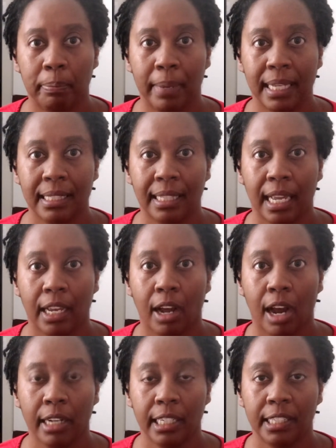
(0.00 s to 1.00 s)
baseline
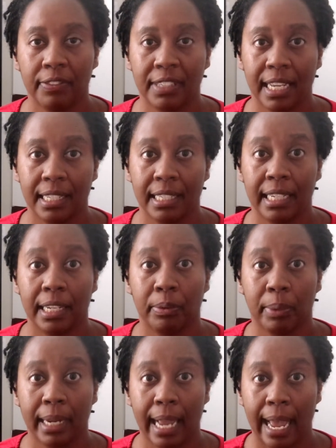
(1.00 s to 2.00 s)
cognitive testing and
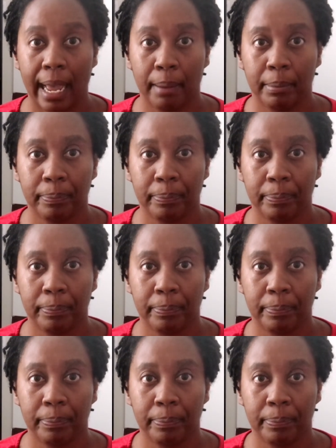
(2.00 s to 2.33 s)
rehab.